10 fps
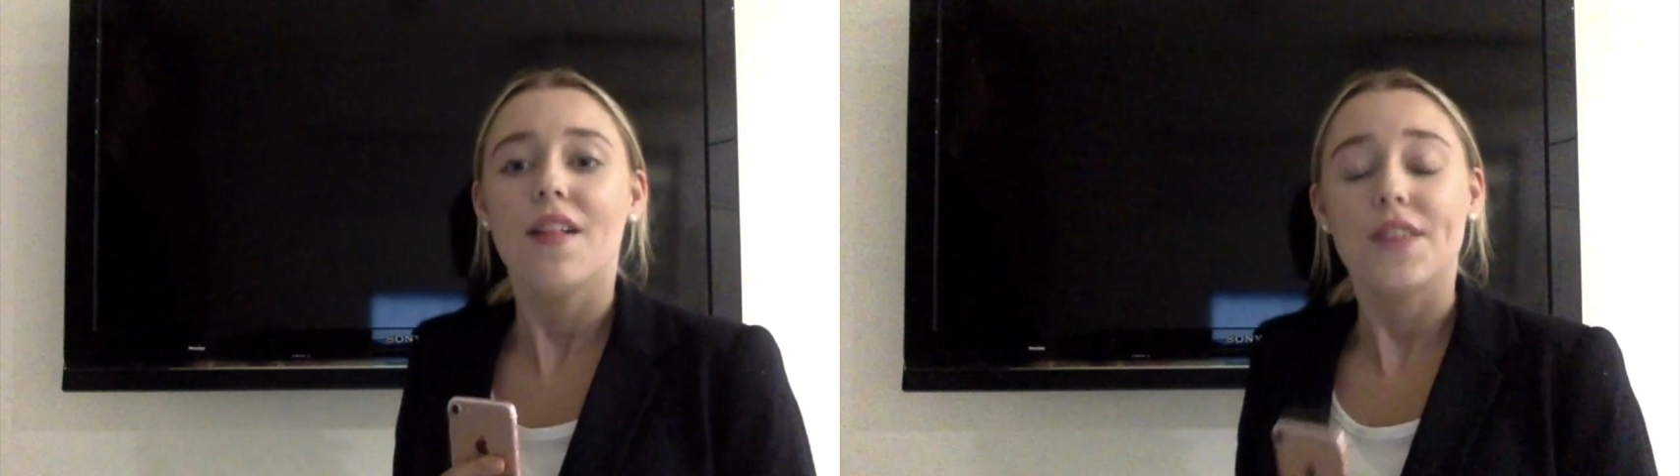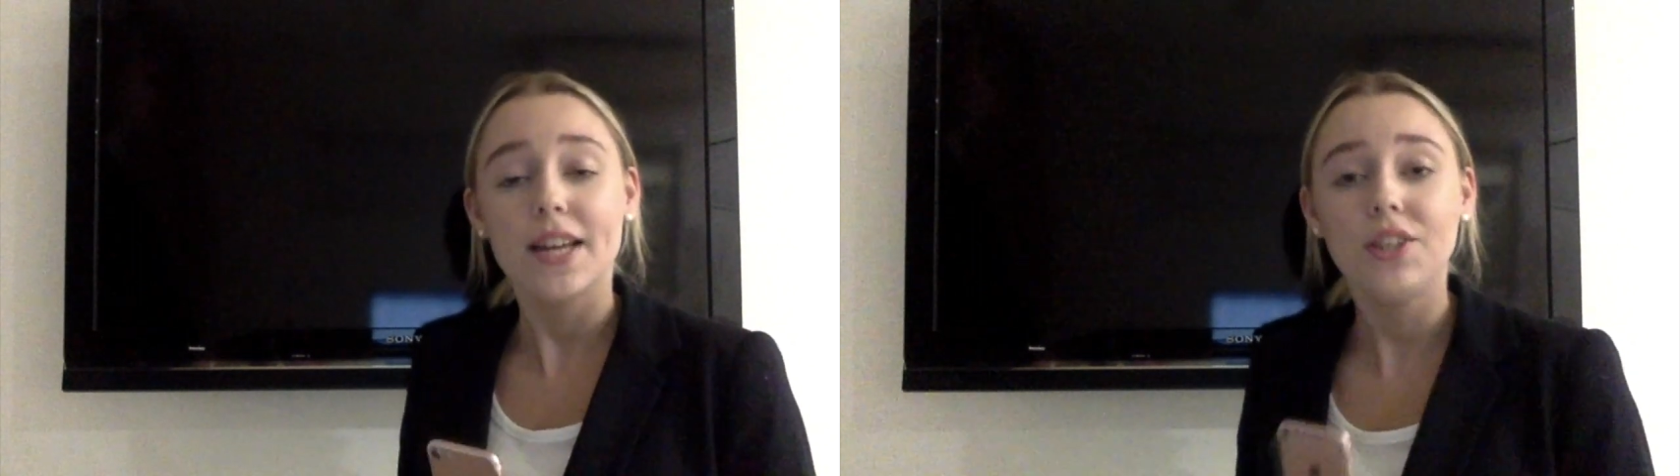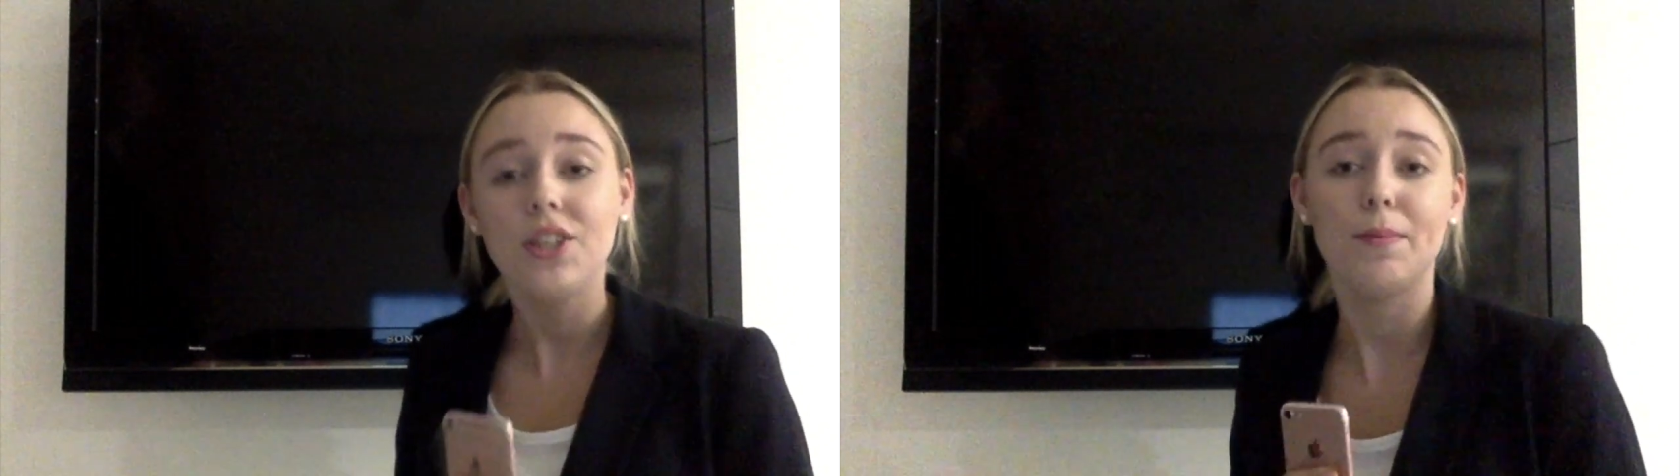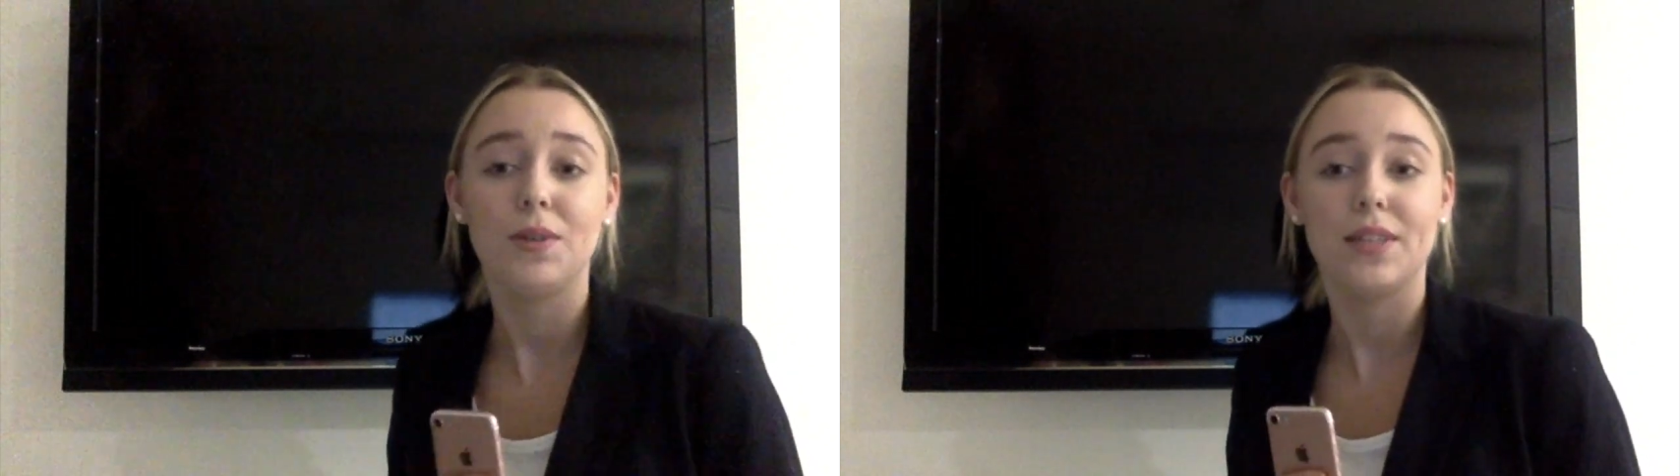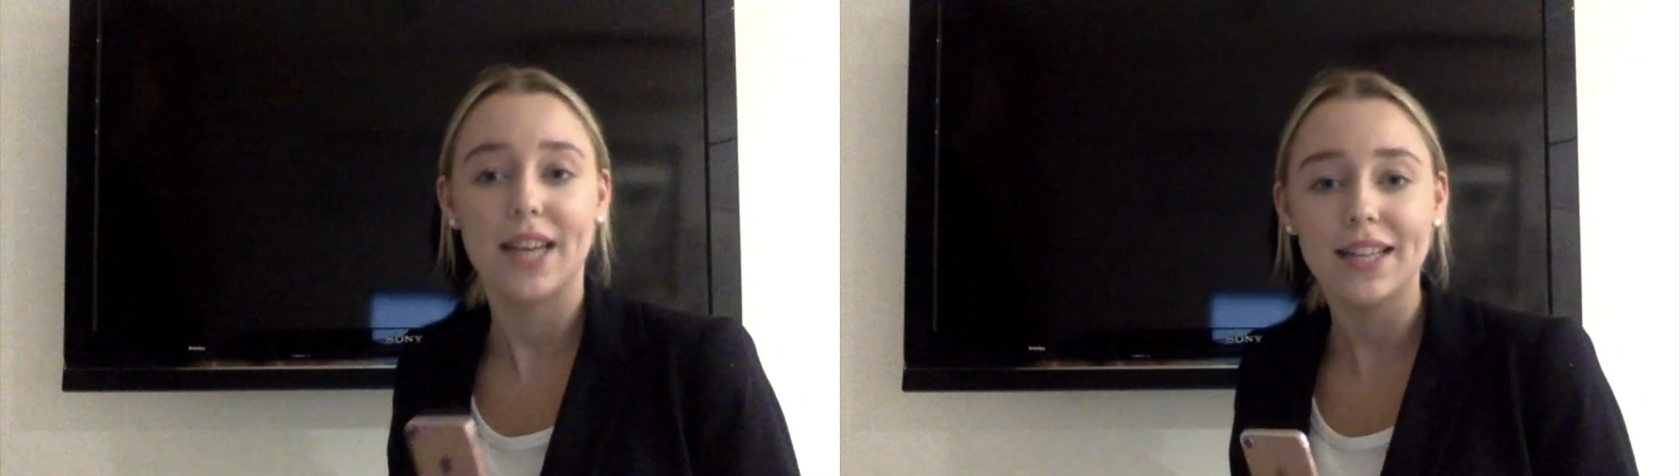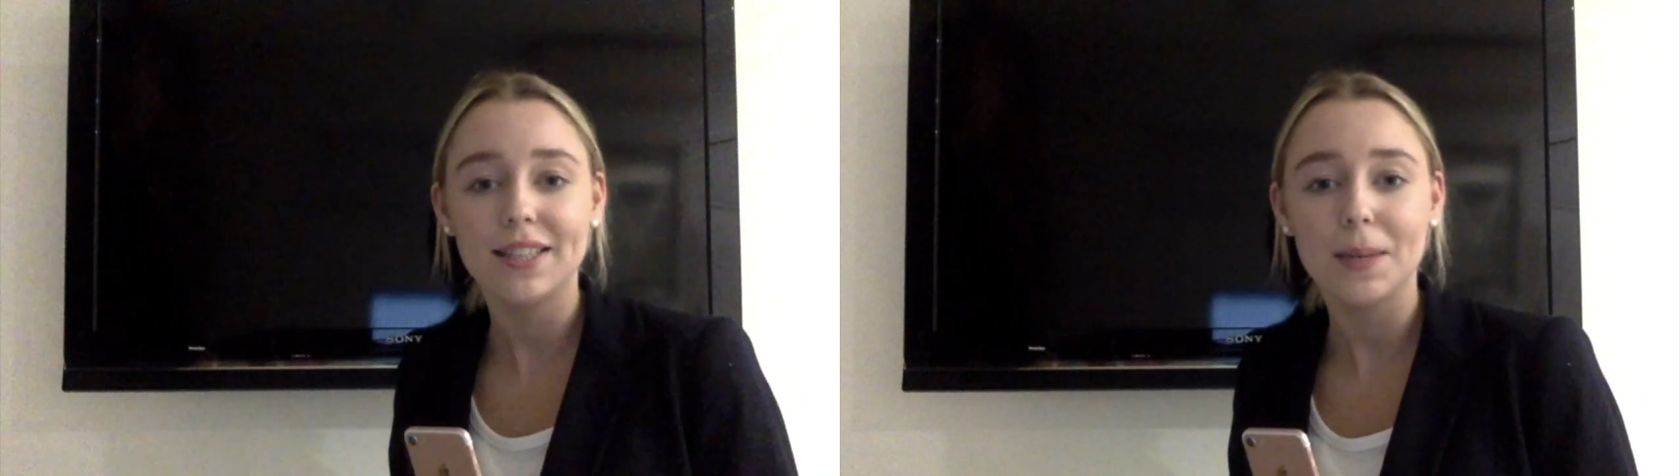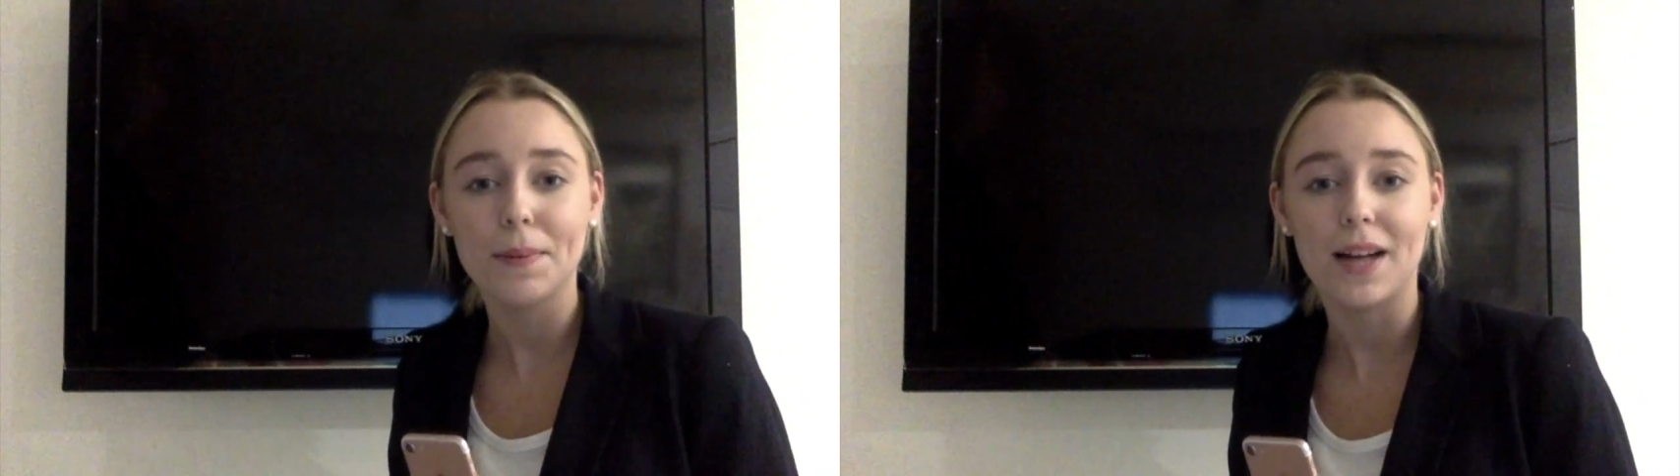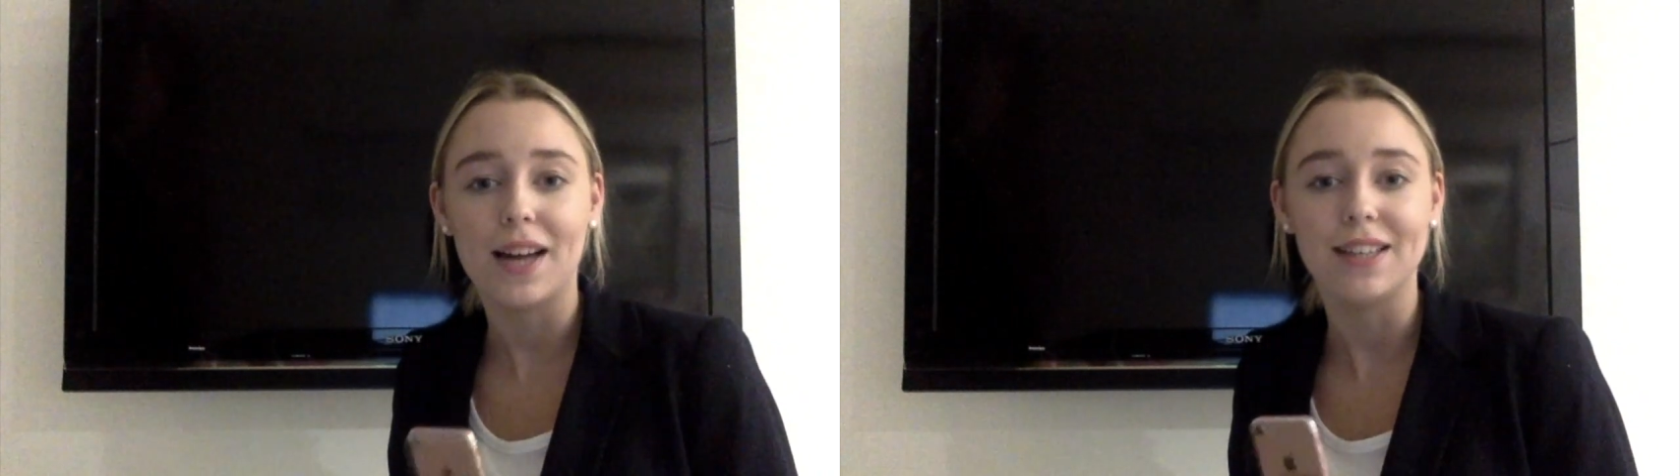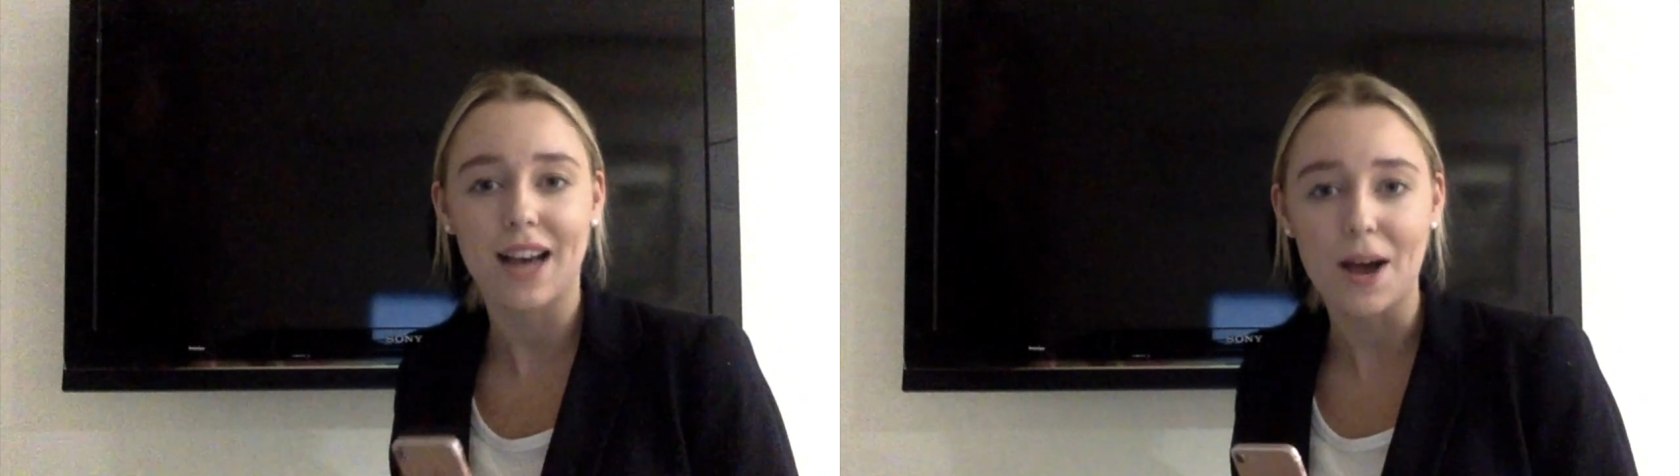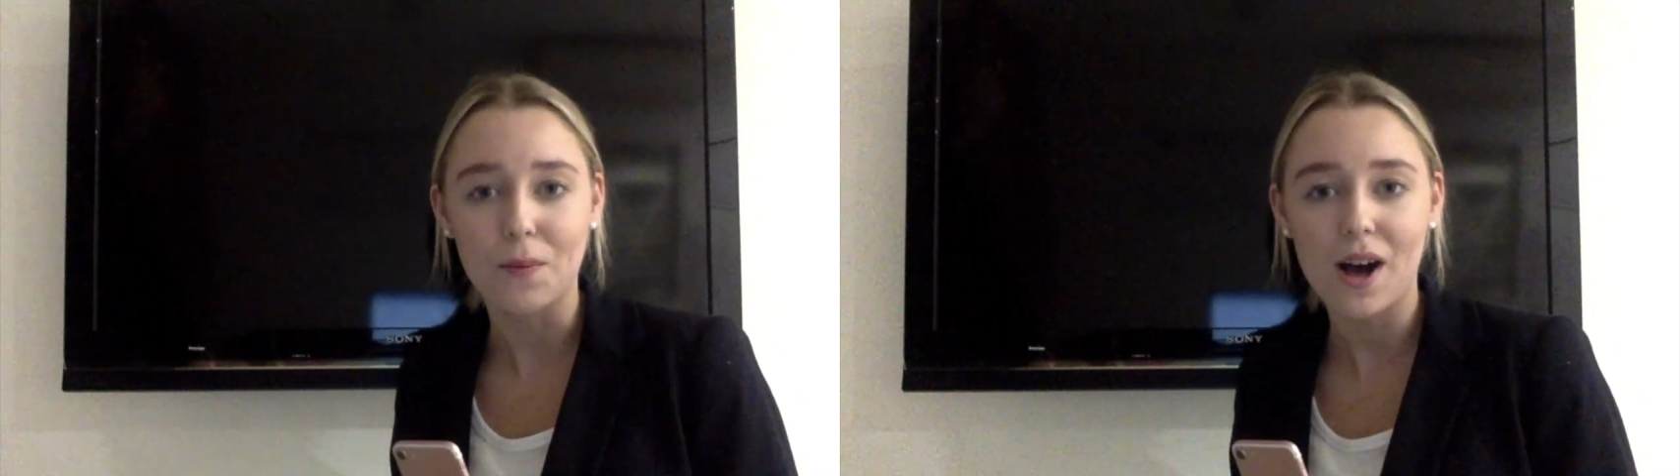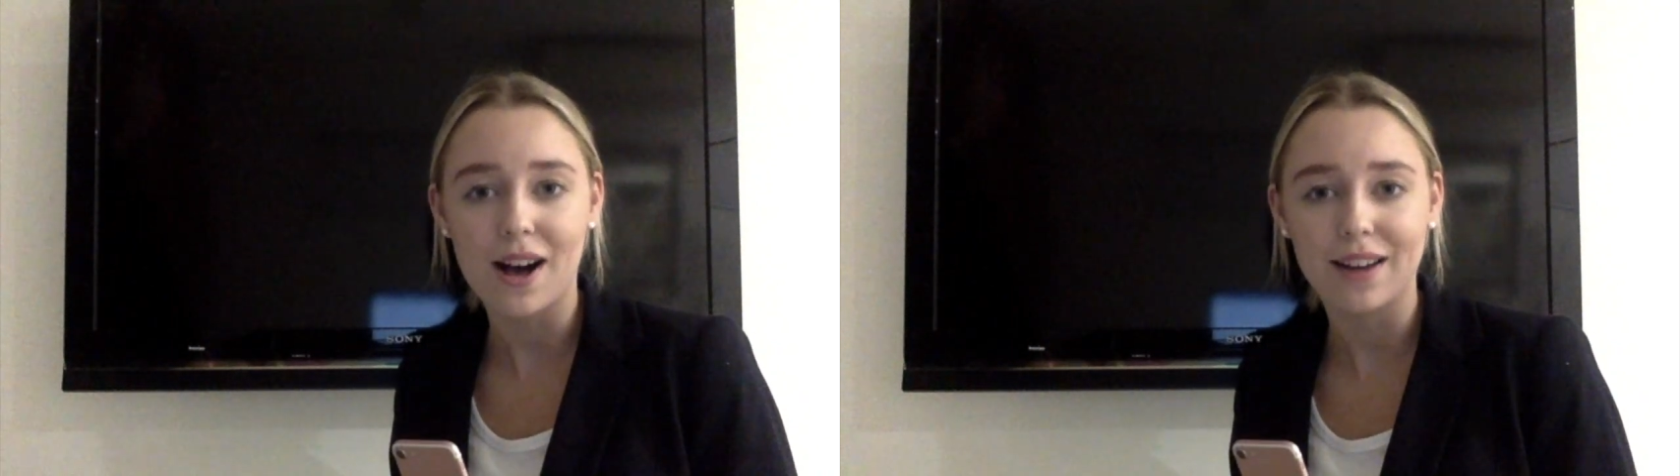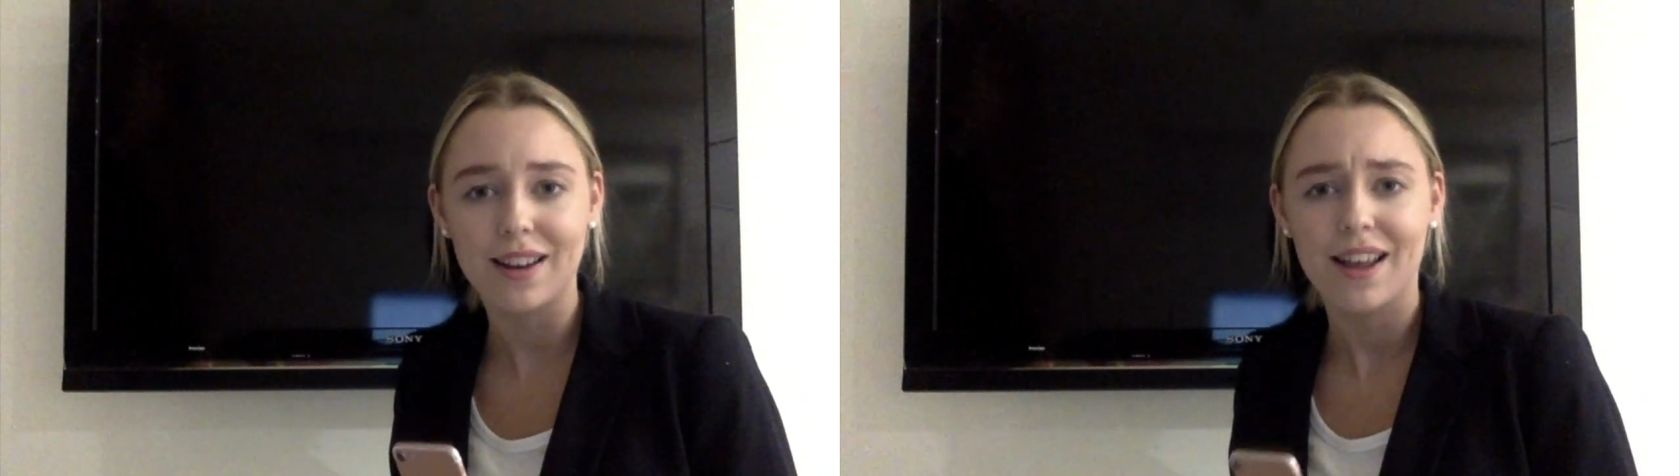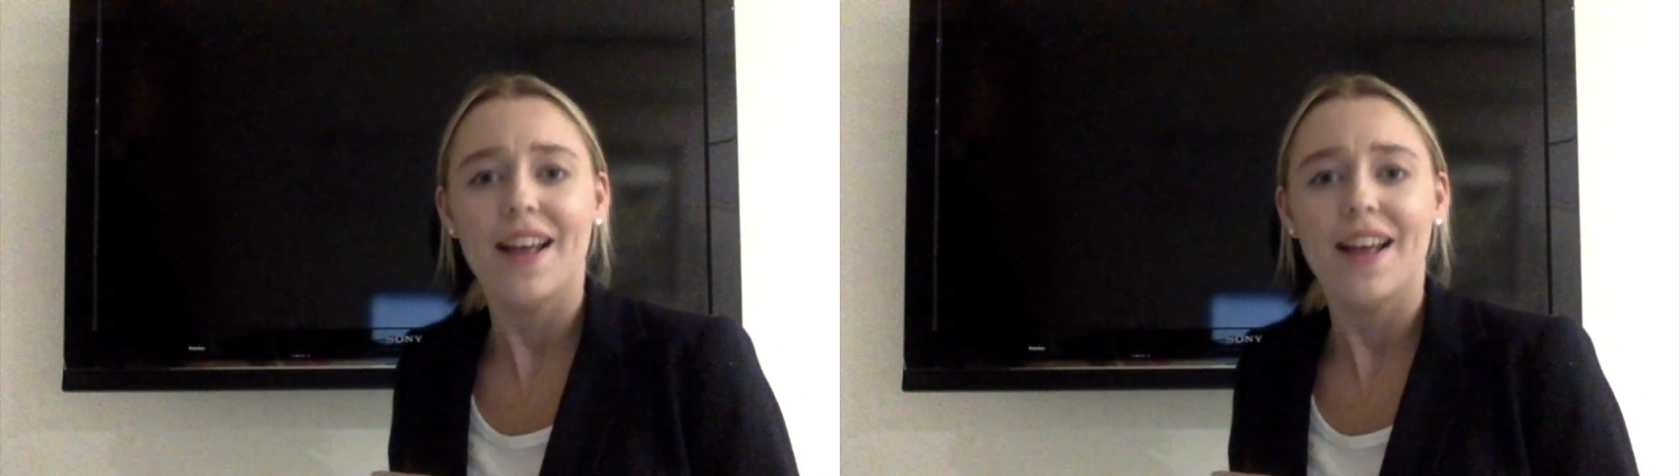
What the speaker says: then shipped to a testing plant in Taiwan,